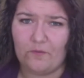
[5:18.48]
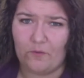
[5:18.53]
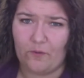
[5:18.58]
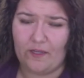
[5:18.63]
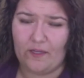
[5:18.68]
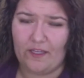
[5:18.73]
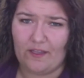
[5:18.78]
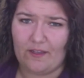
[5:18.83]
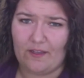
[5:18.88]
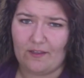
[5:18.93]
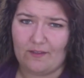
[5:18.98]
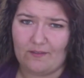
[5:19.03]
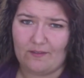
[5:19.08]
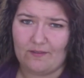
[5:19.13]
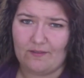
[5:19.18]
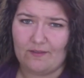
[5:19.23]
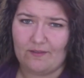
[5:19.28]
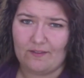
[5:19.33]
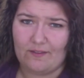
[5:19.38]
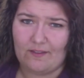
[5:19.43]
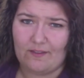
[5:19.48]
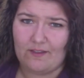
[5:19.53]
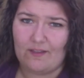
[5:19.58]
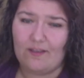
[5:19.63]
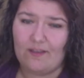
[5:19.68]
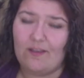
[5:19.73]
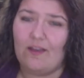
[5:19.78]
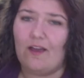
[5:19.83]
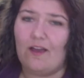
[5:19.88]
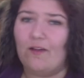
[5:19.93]
week.
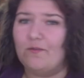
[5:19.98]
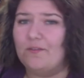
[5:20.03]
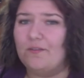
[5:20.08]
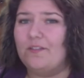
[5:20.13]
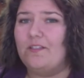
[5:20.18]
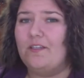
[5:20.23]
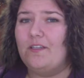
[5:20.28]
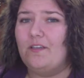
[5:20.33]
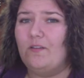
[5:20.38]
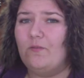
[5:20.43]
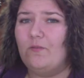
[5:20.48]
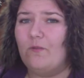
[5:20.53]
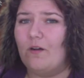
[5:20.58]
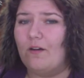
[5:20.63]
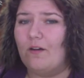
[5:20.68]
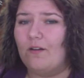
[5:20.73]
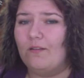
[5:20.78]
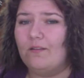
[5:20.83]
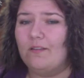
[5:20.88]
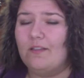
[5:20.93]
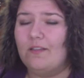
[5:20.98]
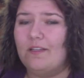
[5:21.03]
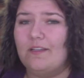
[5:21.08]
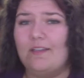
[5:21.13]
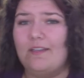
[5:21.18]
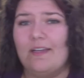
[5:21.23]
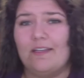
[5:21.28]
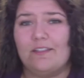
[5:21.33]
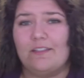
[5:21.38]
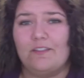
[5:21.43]
I will see you all
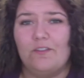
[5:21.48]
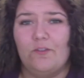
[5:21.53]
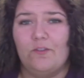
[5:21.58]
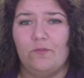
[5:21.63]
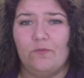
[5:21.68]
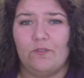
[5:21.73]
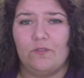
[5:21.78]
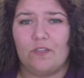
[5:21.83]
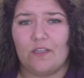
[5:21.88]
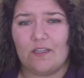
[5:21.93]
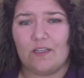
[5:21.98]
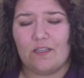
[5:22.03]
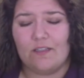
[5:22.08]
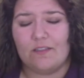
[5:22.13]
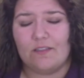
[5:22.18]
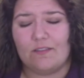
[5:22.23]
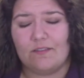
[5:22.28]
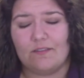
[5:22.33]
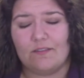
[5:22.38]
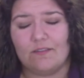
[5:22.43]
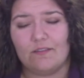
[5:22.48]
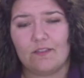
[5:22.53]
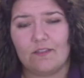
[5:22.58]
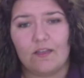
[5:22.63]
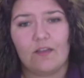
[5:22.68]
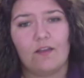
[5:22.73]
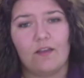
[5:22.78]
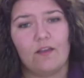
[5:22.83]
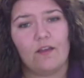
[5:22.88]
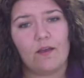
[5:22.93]
next Tuesday.
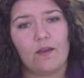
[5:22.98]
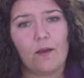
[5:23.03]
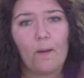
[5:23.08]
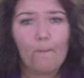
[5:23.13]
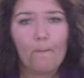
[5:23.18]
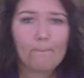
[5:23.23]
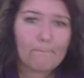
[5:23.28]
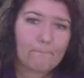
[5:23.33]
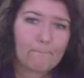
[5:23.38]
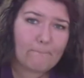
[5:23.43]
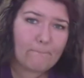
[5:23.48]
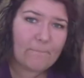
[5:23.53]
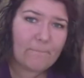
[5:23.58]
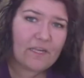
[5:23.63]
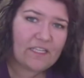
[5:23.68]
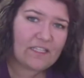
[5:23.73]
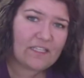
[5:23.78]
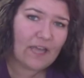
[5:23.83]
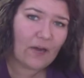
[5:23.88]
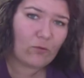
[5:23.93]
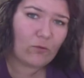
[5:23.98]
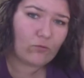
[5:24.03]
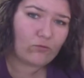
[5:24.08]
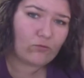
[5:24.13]
Peace out.